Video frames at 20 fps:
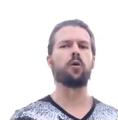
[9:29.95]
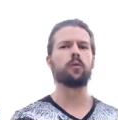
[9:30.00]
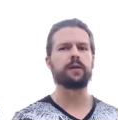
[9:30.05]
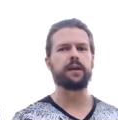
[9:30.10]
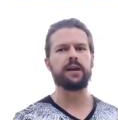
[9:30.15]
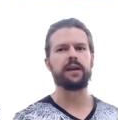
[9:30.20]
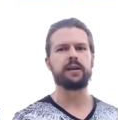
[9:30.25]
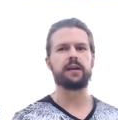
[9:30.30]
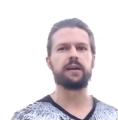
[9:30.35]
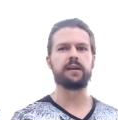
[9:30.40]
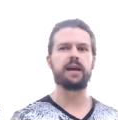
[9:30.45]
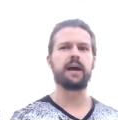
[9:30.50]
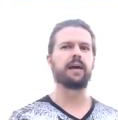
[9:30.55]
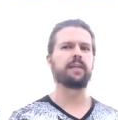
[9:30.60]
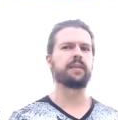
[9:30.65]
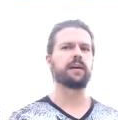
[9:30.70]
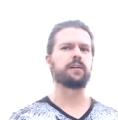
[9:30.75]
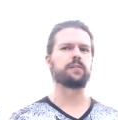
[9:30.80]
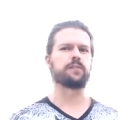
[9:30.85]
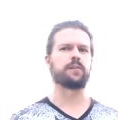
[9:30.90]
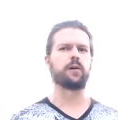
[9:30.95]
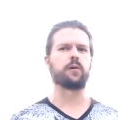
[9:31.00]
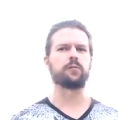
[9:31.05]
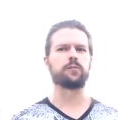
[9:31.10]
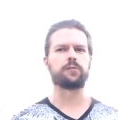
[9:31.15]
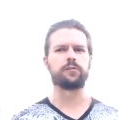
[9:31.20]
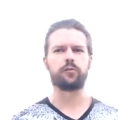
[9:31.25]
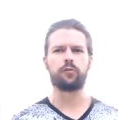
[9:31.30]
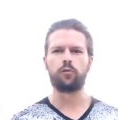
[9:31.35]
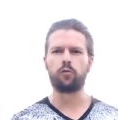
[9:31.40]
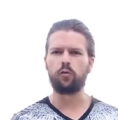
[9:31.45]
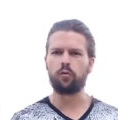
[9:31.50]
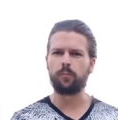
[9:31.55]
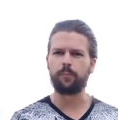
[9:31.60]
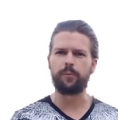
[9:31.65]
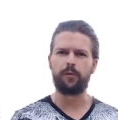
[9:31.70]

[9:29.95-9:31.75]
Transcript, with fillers: okay, yeah, that sounds cool,